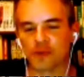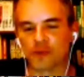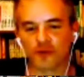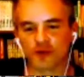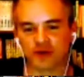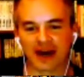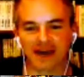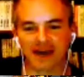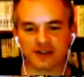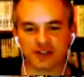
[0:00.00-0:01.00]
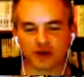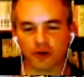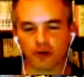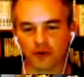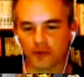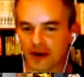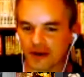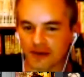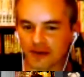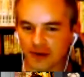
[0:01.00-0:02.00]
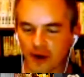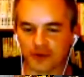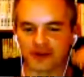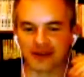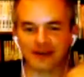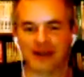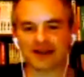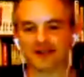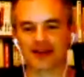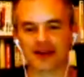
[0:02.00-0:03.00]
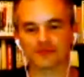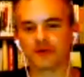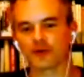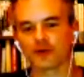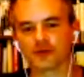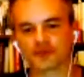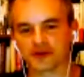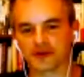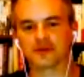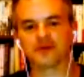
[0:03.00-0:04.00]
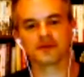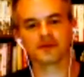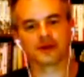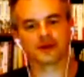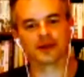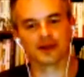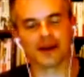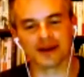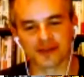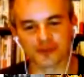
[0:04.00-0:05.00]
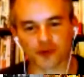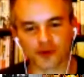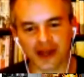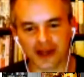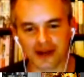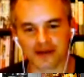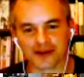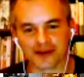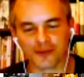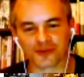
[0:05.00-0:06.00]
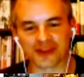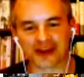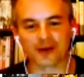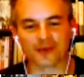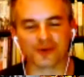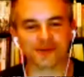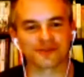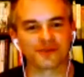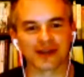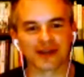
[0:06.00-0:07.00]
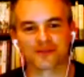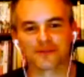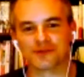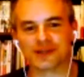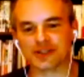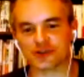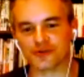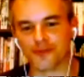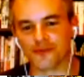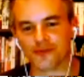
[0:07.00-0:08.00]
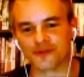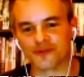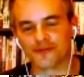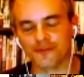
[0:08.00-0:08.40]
right before you died, did you go out and get a line of hookers and some cocaine? It wasn't that. It was like, did you